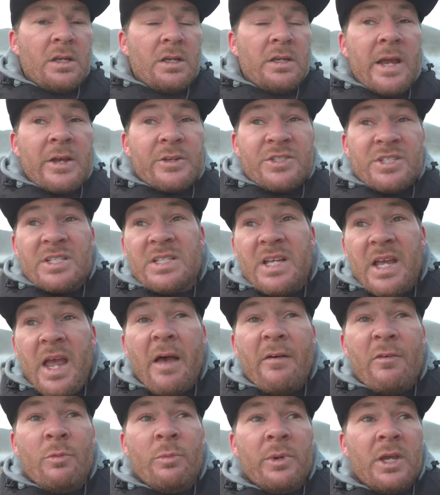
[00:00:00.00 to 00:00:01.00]
Now, since I
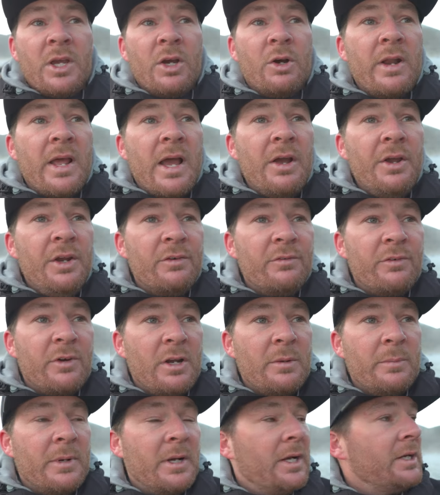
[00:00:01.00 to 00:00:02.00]
haven't been going out here
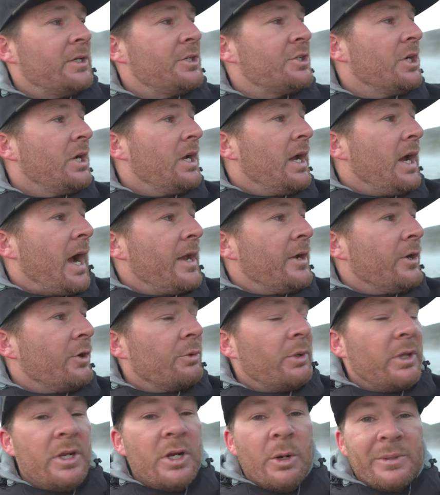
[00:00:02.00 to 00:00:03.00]
very much, I don't
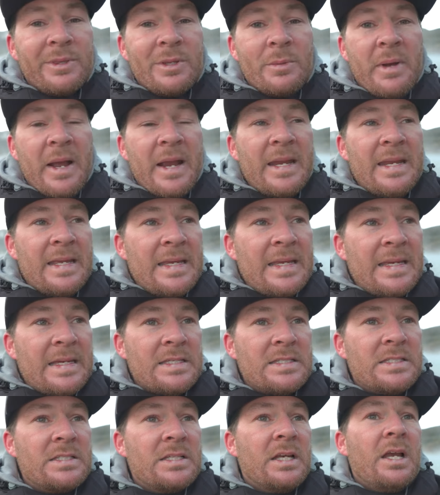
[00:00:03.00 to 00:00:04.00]
really know what the bite
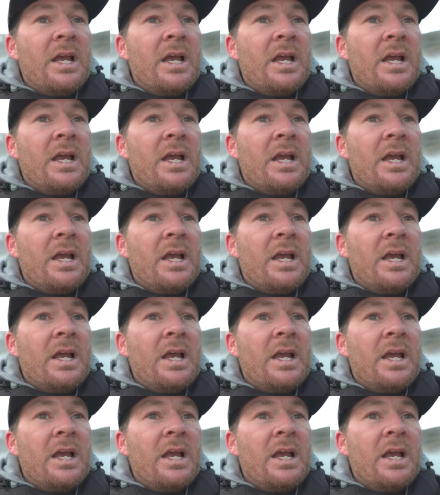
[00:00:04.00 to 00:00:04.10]
is.